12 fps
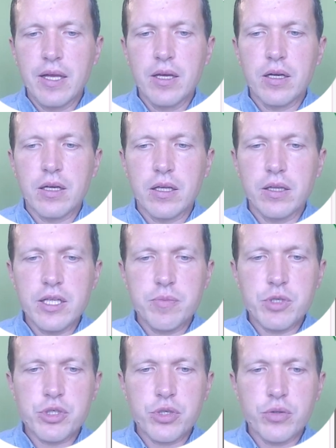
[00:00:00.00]
Let
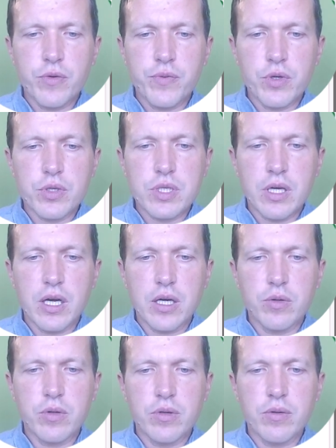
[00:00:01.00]
me show you first
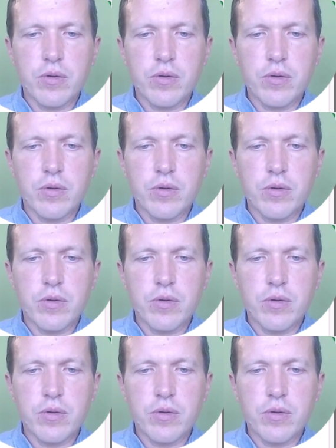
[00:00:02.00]
how